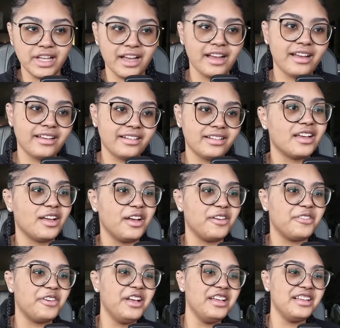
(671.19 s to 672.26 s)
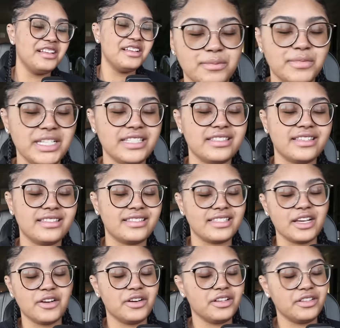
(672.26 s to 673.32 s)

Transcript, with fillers: line of Miss Sarah